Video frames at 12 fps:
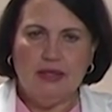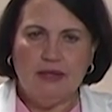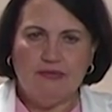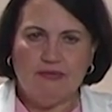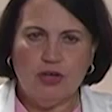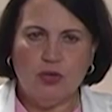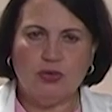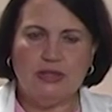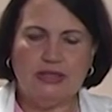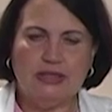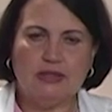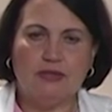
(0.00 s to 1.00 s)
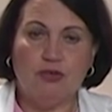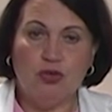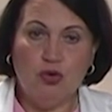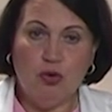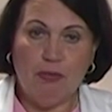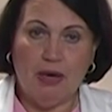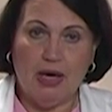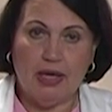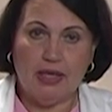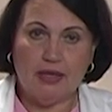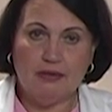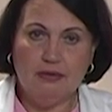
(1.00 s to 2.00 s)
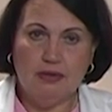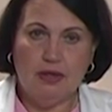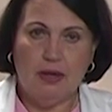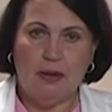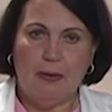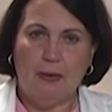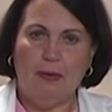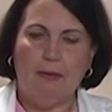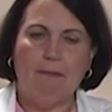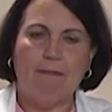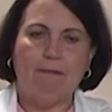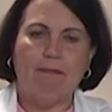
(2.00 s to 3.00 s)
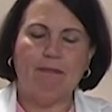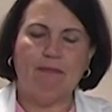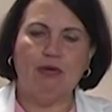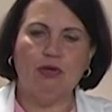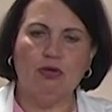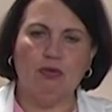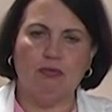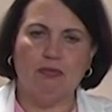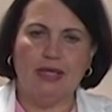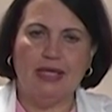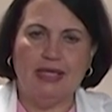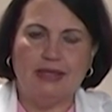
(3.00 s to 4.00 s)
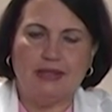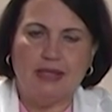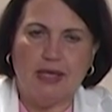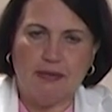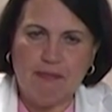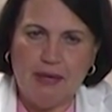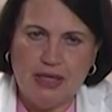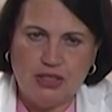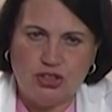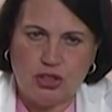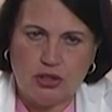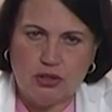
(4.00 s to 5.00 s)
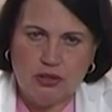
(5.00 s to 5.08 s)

the frequencies of your body, boom, it's like magic.